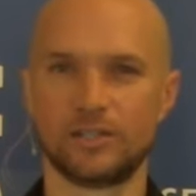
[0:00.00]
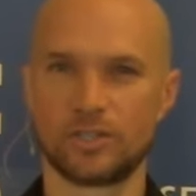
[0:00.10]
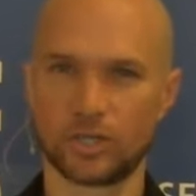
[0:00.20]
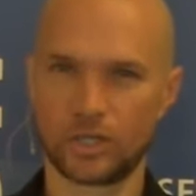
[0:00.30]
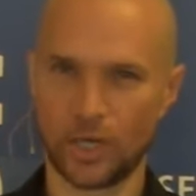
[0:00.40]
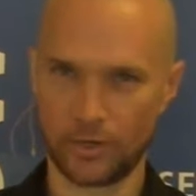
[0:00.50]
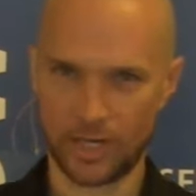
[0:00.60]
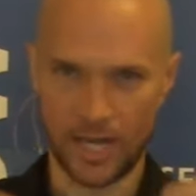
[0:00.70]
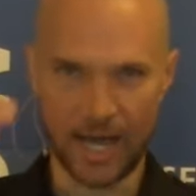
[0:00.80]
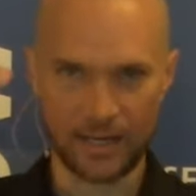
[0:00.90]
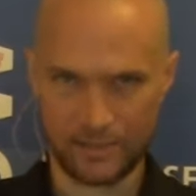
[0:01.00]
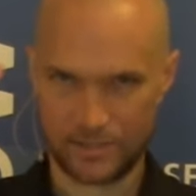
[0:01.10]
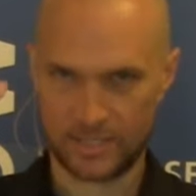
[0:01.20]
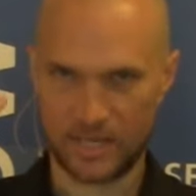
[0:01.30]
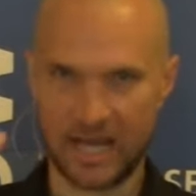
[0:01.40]
just to go to God in
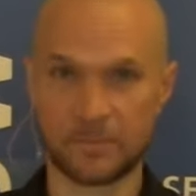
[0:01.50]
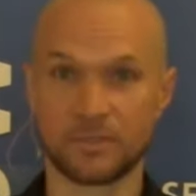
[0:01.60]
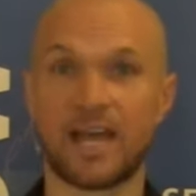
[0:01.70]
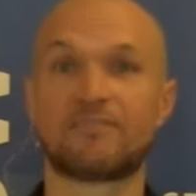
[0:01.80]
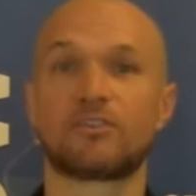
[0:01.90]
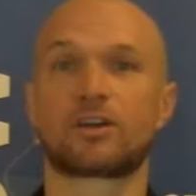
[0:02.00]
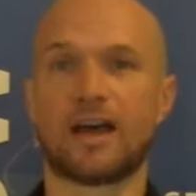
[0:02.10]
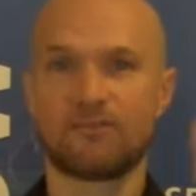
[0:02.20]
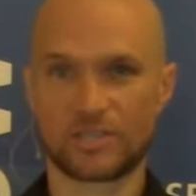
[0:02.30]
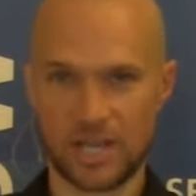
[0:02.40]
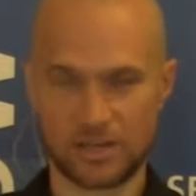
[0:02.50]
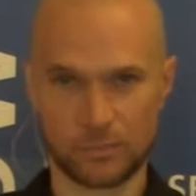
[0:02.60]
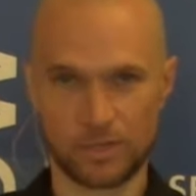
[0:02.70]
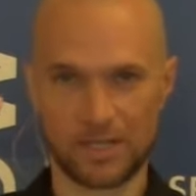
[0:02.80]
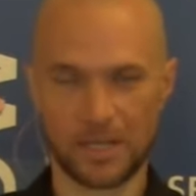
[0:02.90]
this time and to have a
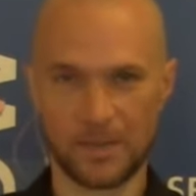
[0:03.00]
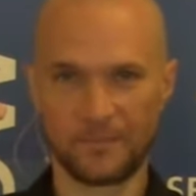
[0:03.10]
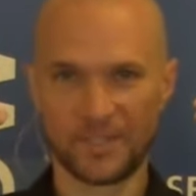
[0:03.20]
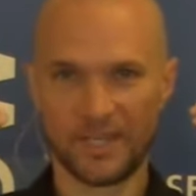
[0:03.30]
conversation with him.